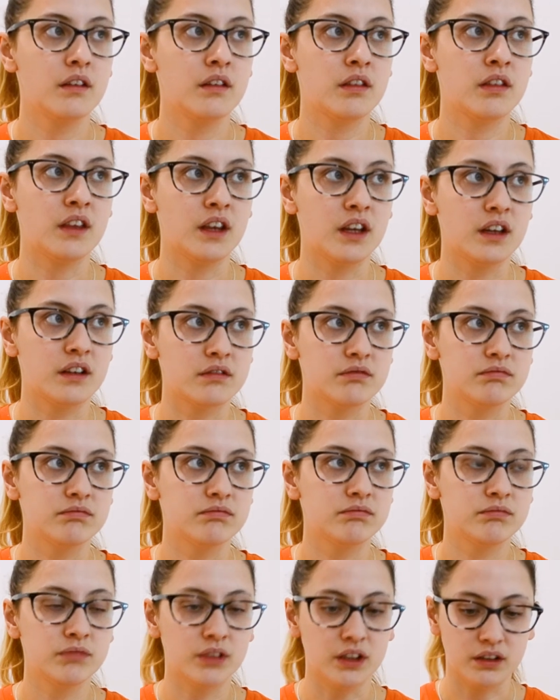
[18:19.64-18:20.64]
thing,
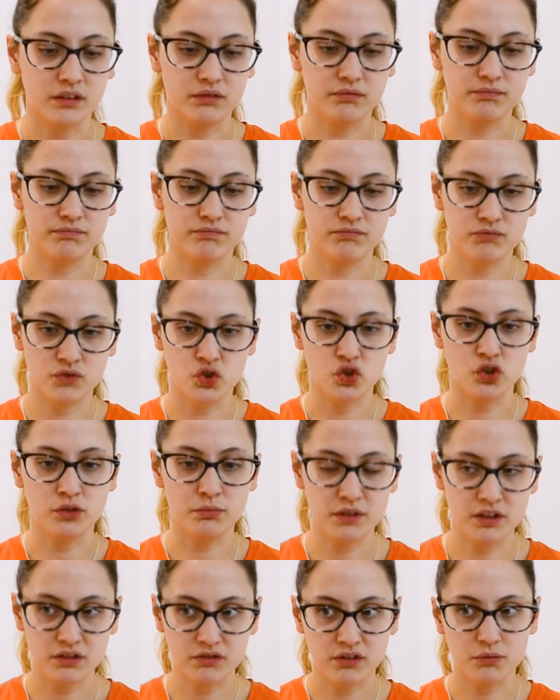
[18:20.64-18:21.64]
like job
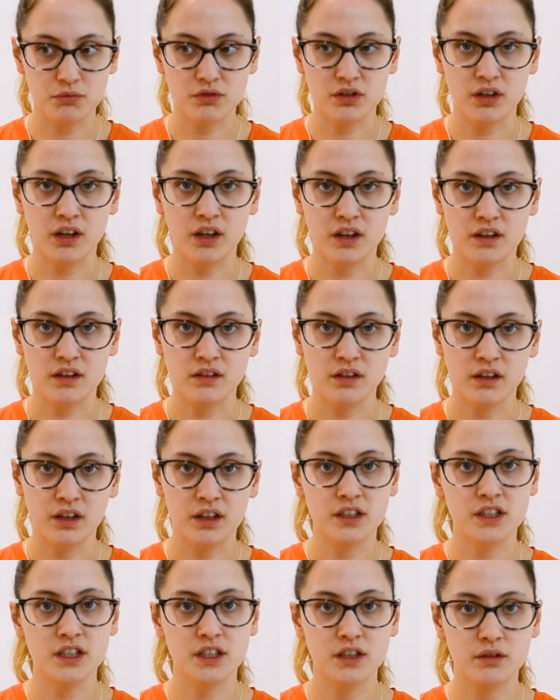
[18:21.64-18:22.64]
description, I guess, to like
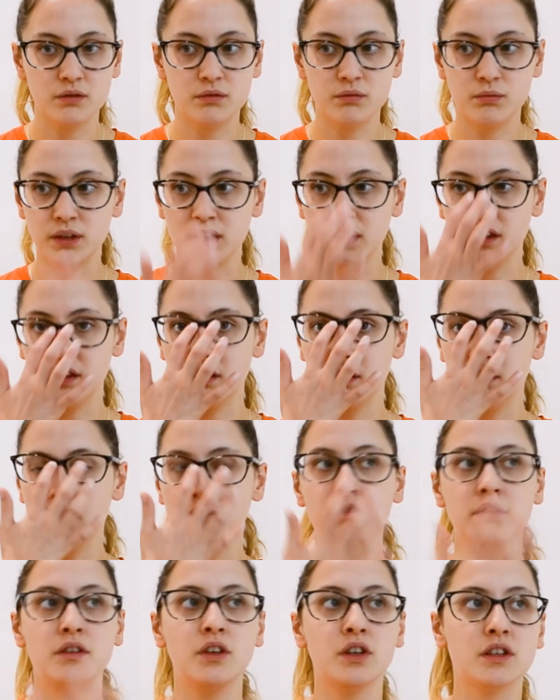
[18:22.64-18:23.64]
deal with
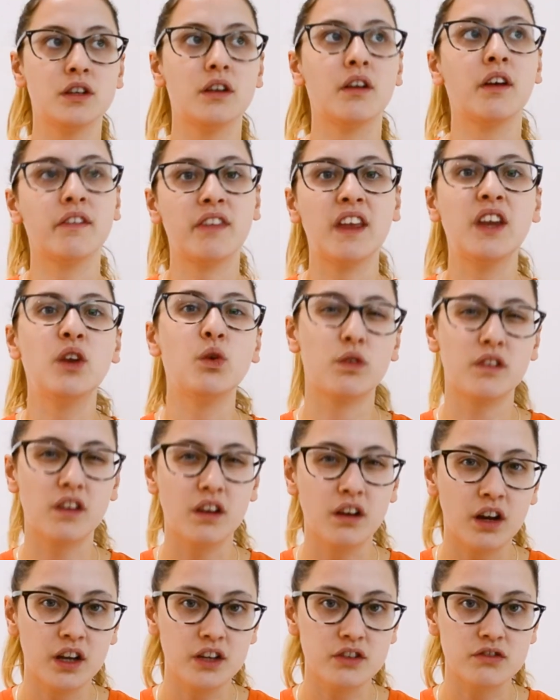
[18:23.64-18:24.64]
they're not
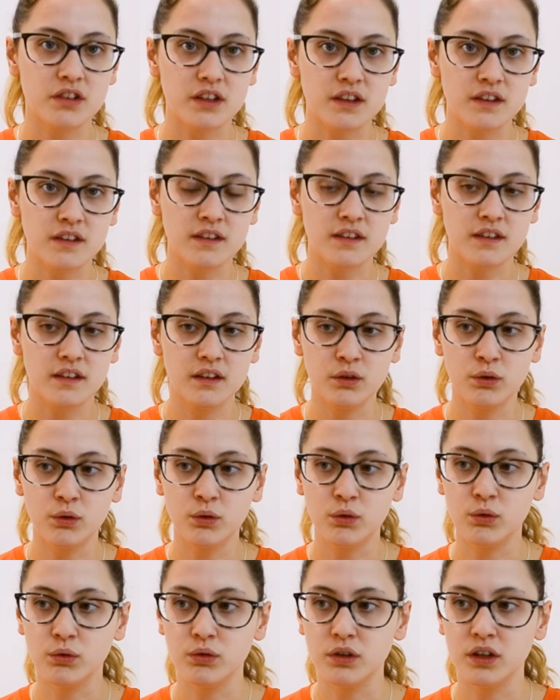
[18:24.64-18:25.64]
psychiatrists
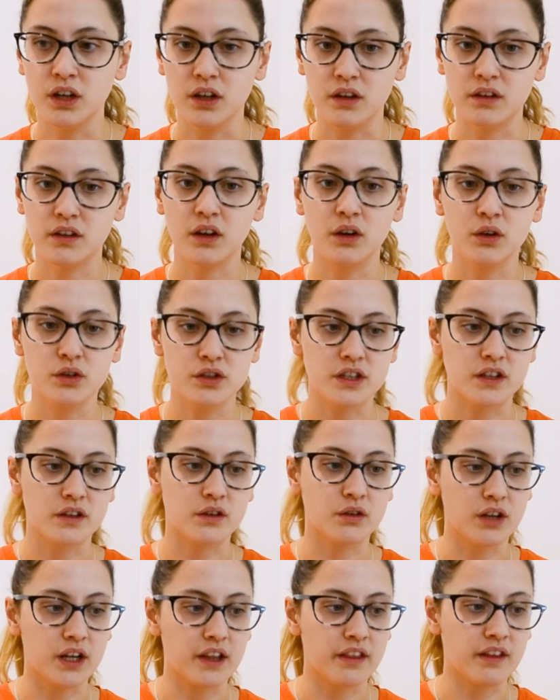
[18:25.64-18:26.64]
or psychologists or
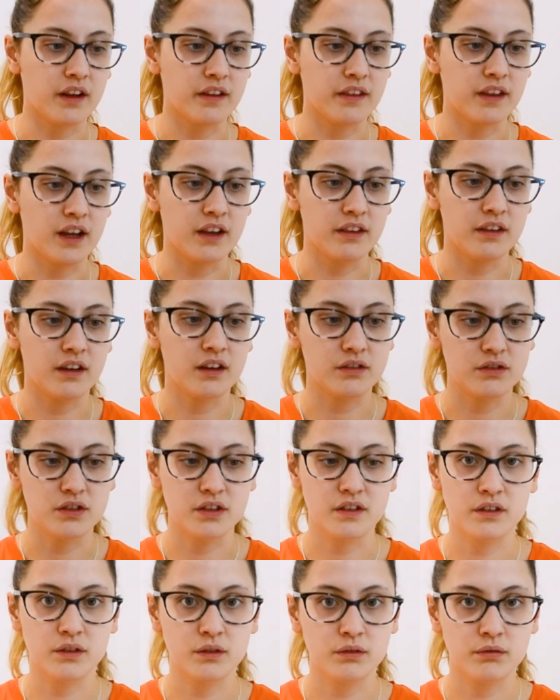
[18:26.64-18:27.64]
anything like that. They're
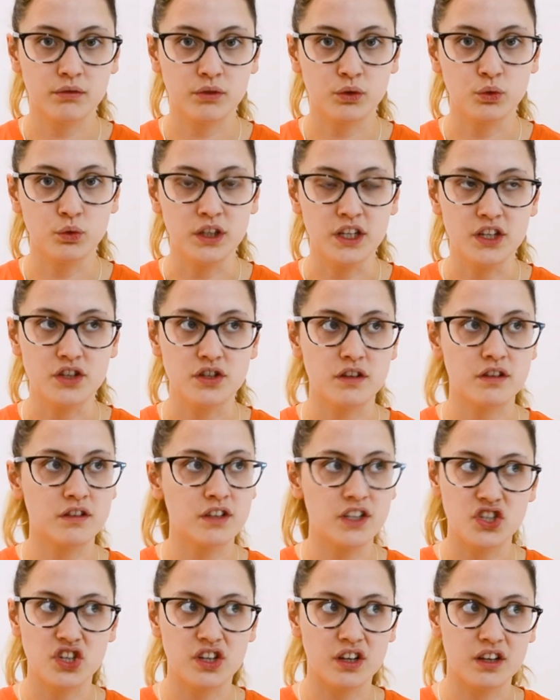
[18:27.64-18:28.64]
just school teachers
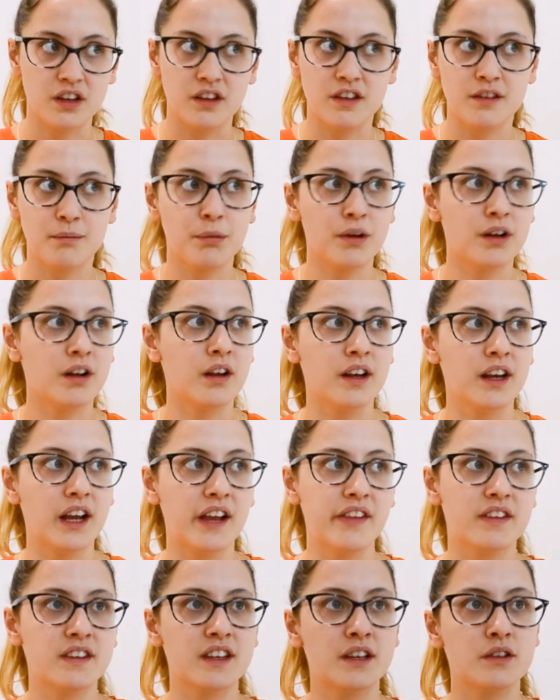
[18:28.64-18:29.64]
teaching kids, but like
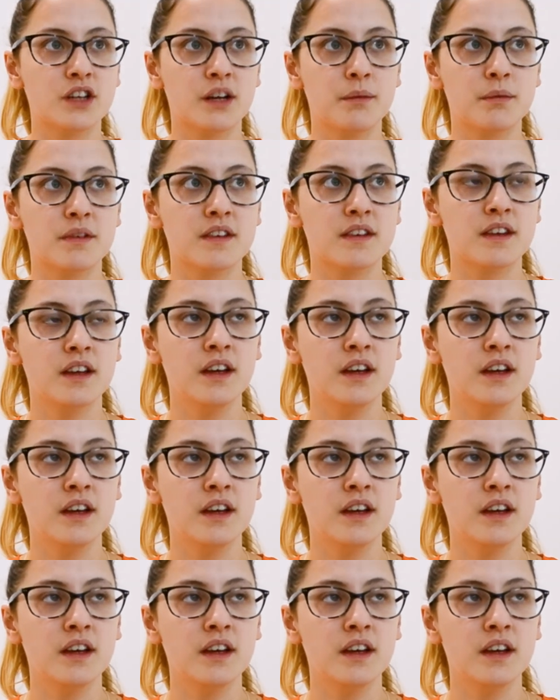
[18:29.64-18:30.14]
at the same time as